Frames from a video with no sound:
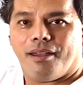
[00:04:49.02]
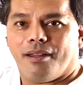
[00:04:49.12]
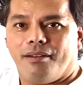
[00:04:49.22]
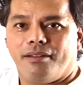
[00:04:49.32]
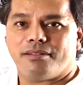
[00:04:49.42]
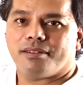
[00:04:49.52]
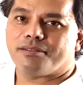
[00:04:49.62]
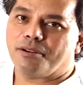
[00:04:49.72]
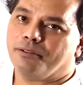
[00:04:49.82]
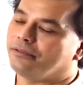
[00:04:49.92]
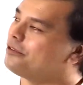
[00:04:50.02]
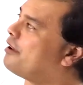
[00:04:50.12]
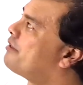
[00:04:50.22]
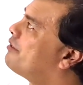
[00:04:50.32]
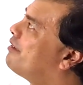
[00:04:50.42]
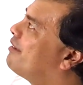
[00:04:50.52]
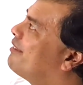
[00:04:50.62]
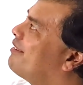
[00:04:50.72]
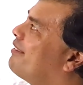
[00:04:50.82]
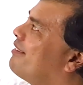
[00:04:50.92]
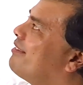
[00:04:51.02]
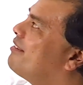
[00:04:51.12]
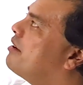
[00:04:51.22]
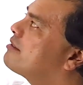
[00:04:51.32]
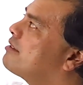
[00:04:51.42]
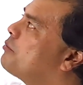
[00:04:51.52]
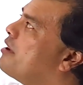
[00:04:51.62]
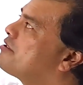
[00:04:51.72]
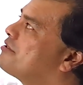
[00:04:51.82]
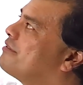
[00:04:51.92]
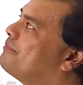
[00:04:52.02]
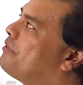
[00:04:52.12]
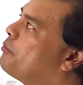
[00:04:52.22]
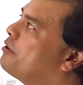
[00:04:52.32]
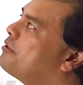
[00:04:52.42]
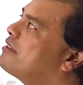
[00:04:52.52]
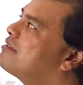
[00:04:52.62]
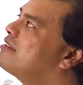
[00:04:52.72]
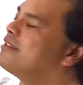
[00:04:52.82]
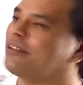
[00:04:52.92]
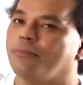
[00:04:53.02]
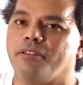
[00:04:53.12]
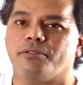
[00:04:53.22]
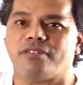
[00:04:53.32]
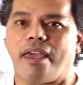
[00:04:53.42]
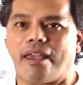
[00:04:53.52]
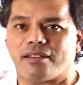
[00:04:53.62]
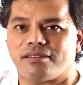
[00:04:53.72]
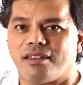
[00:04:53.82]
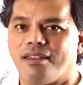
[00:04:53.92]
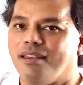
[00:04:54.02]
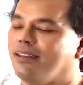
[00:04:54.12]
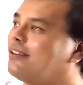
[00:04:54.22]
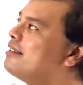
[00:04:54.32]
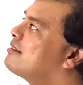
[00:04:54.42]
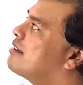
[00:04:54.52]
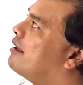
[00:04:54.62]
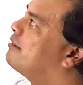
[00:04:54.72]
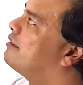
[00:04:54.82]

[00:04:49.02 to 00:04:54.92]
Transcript: Let's solve together the next equation, where you can see that matrix X is at